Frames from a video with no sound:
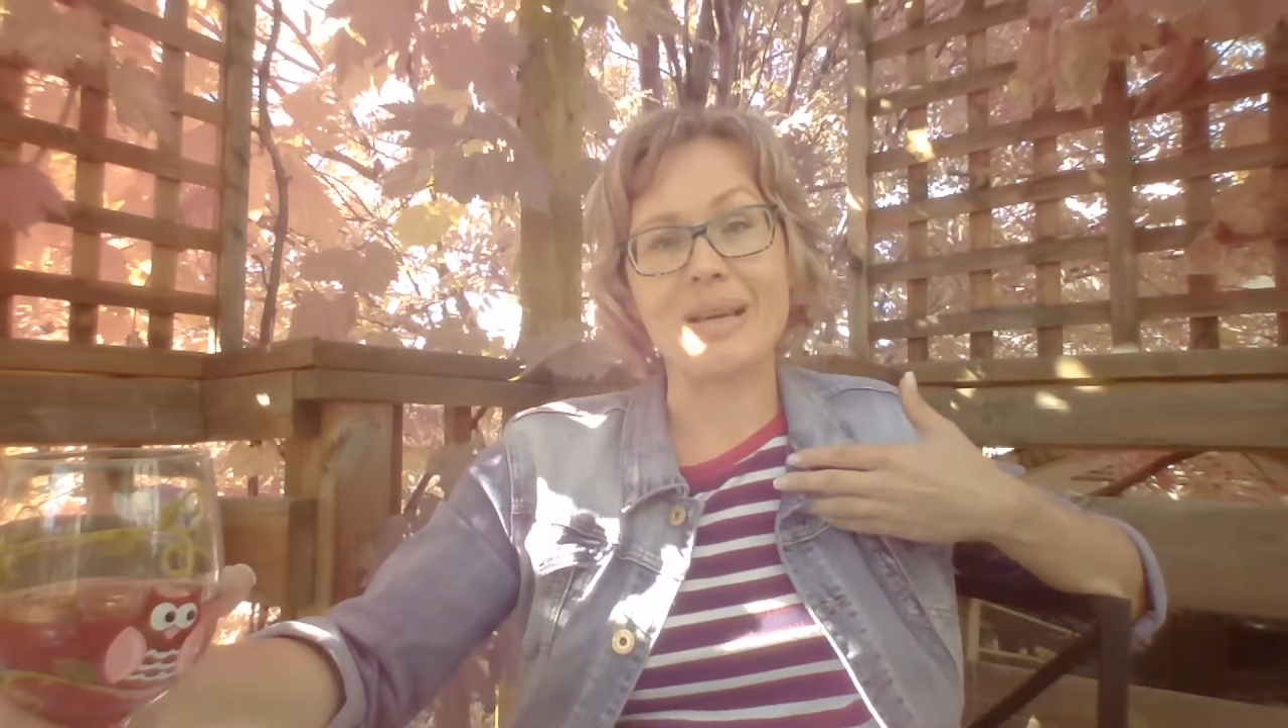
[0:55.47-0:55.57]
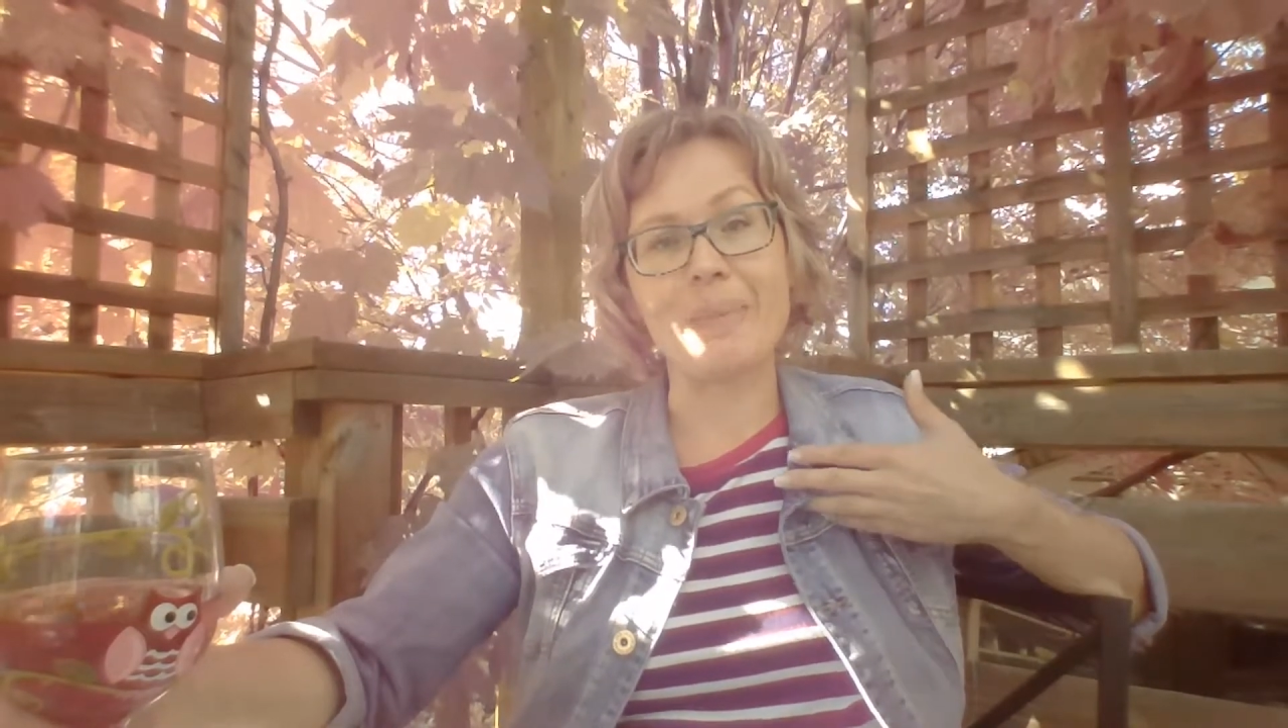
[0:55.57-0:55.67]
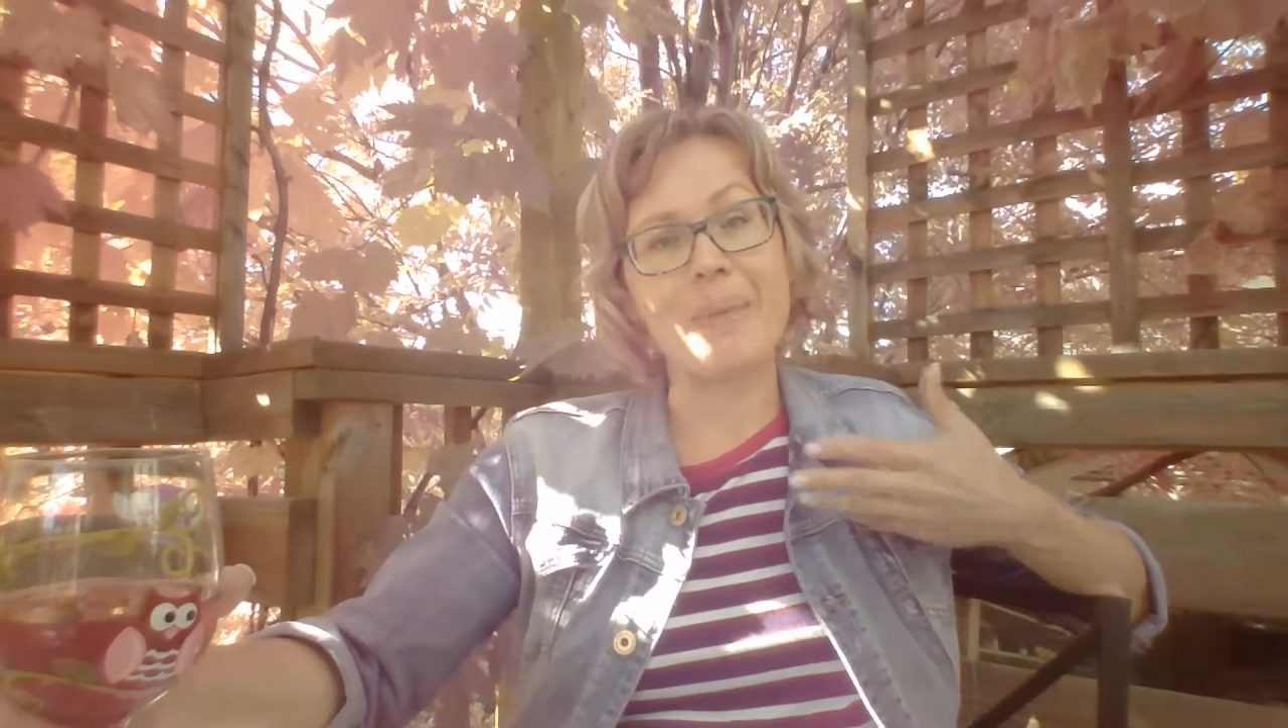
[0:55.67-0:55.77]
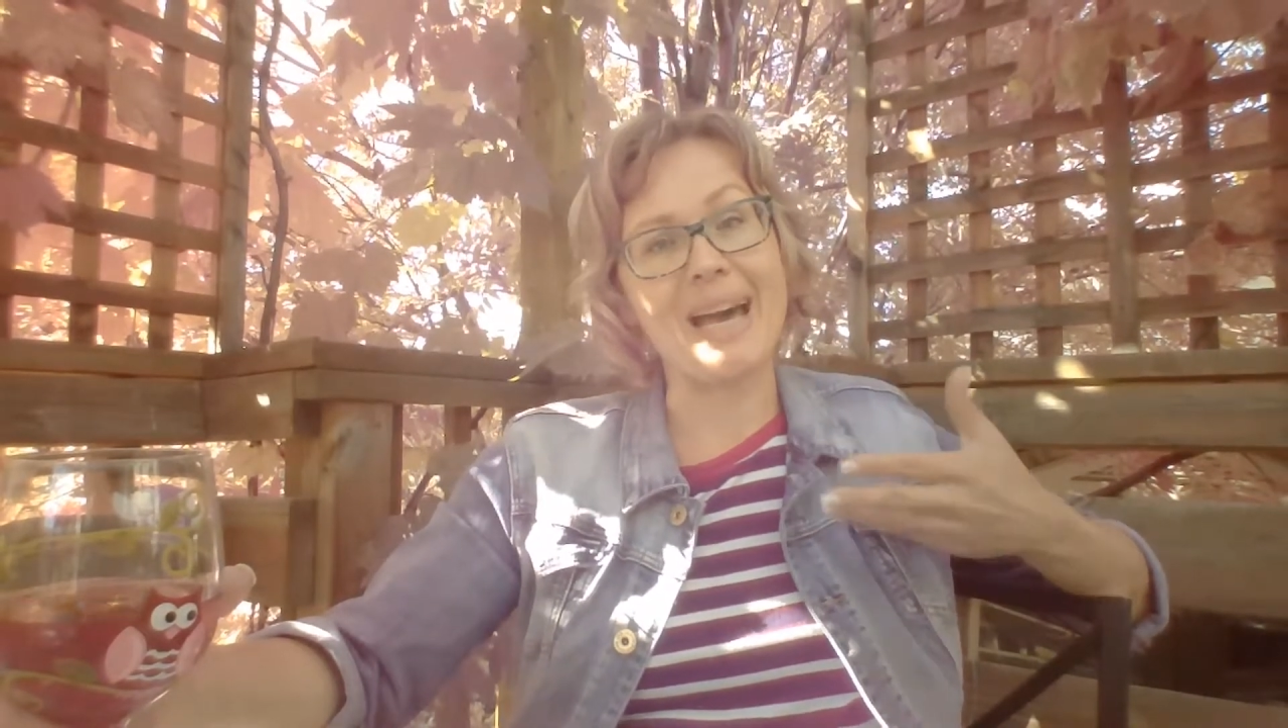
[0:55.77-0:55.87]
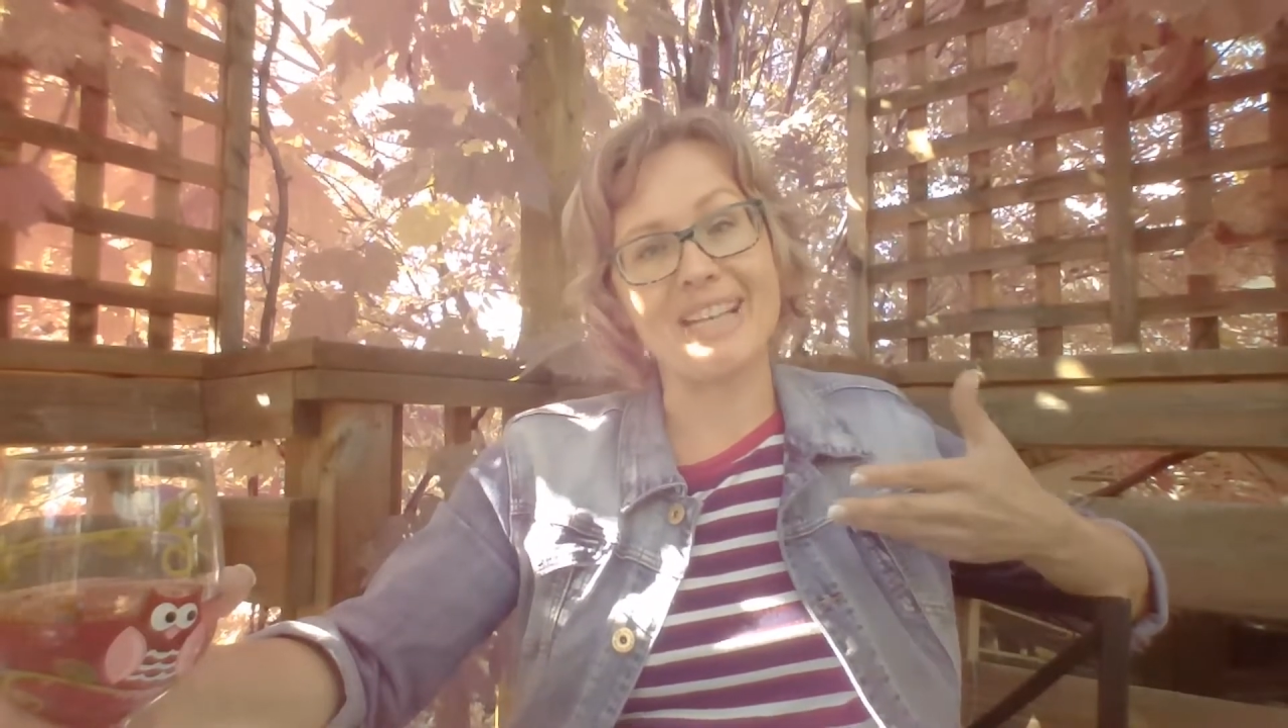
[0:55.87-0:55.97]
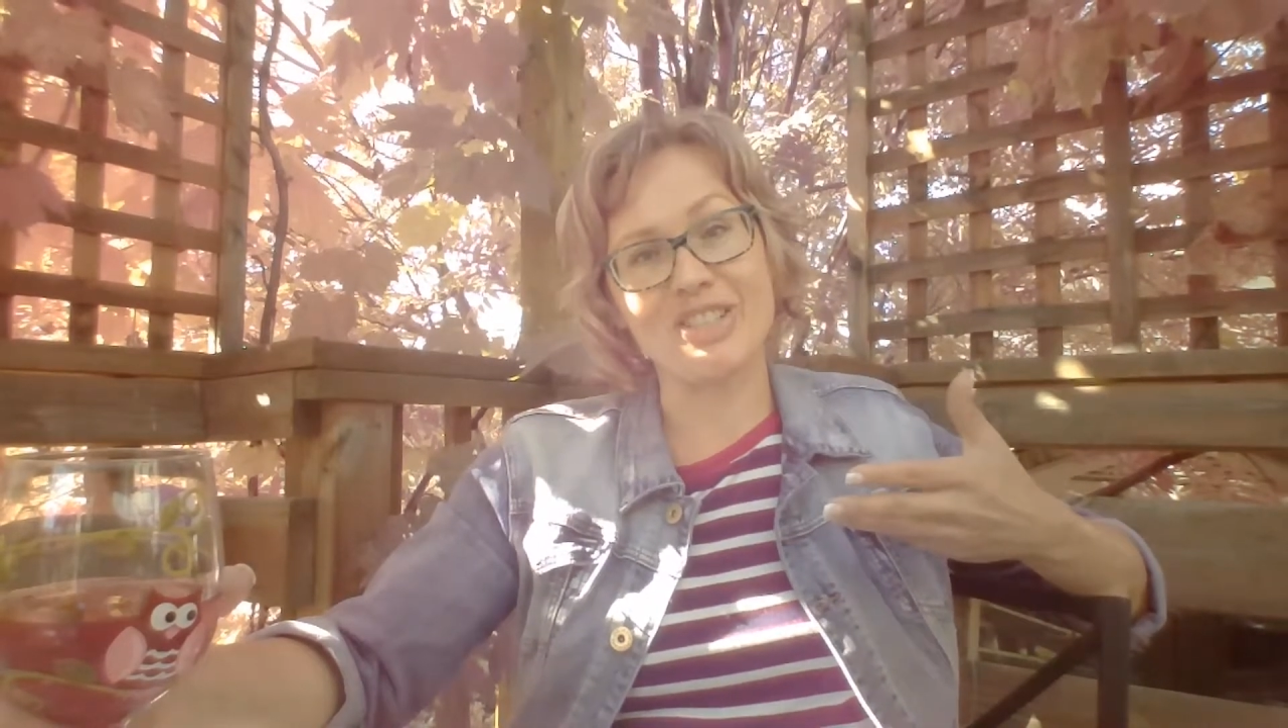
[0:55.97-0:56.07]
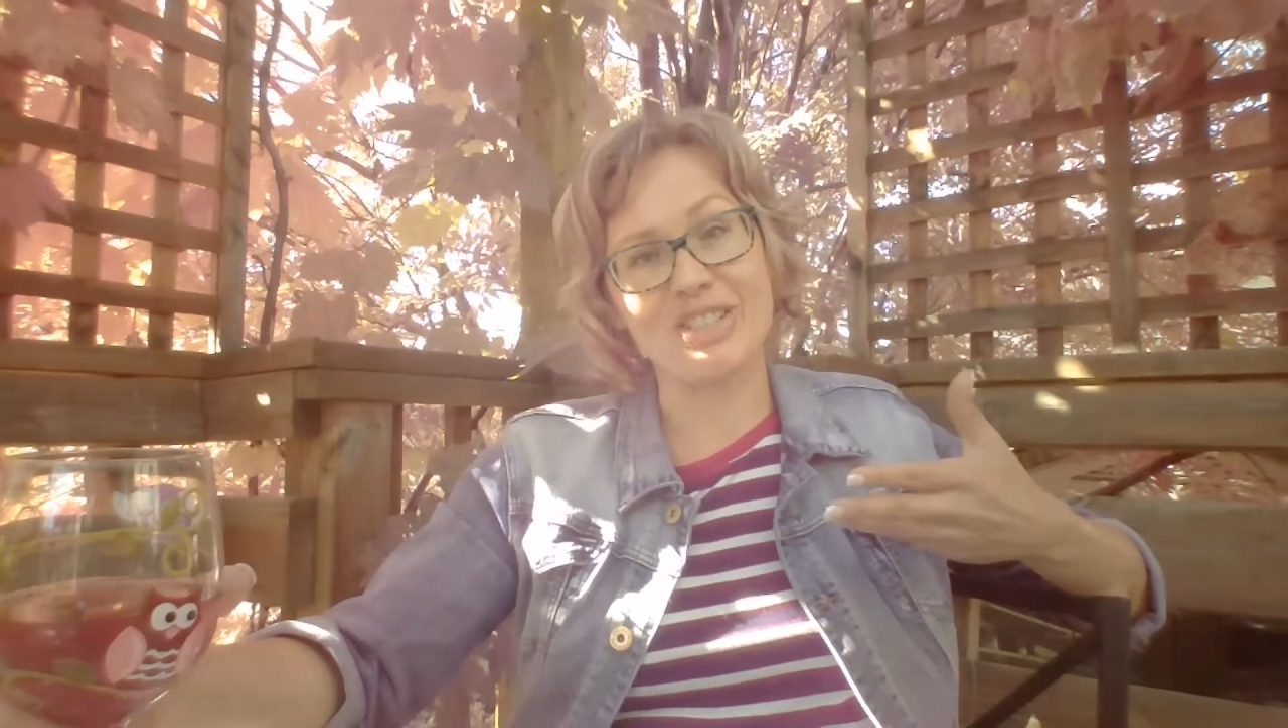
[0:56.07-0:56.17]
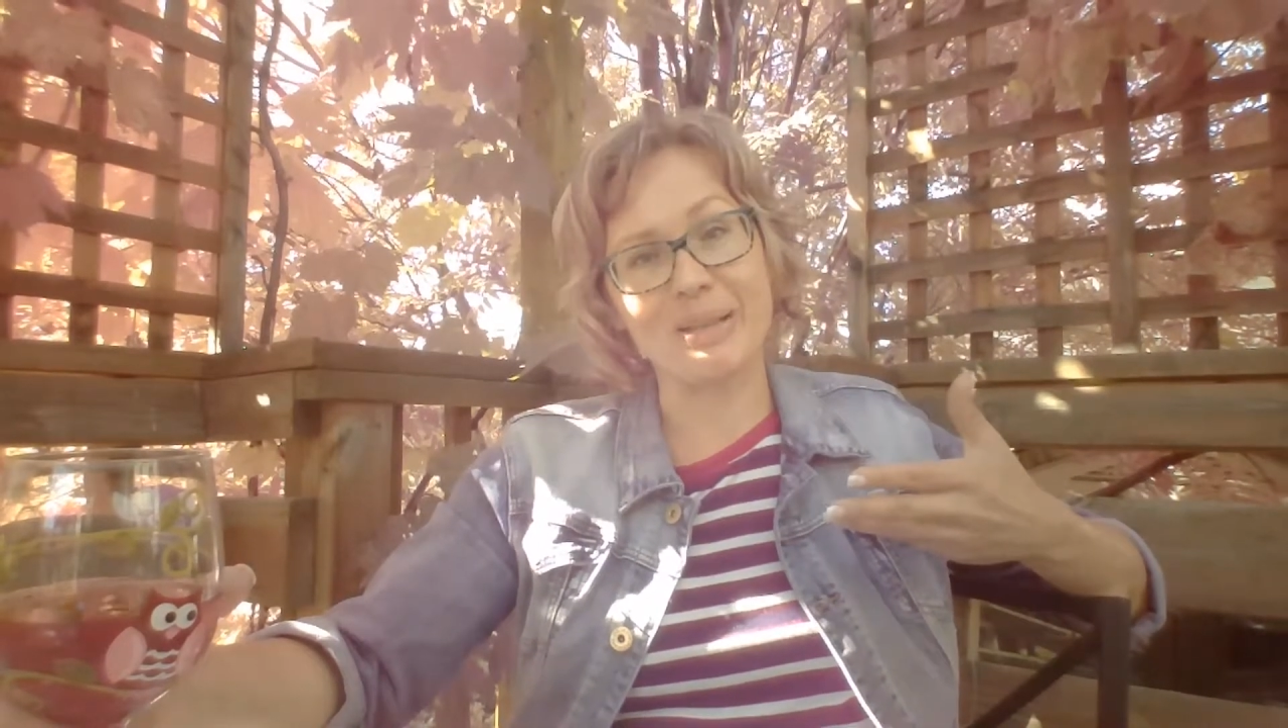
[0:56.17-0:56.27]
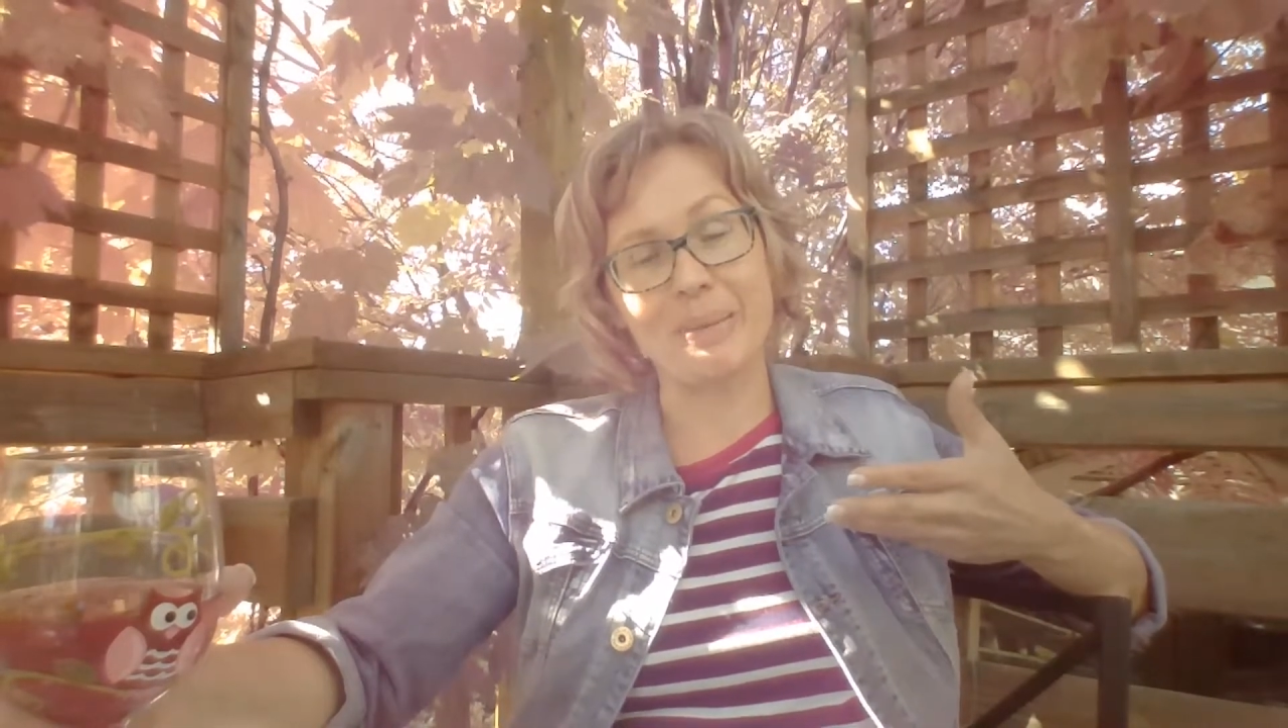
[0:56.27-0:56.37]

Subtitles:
I am passionate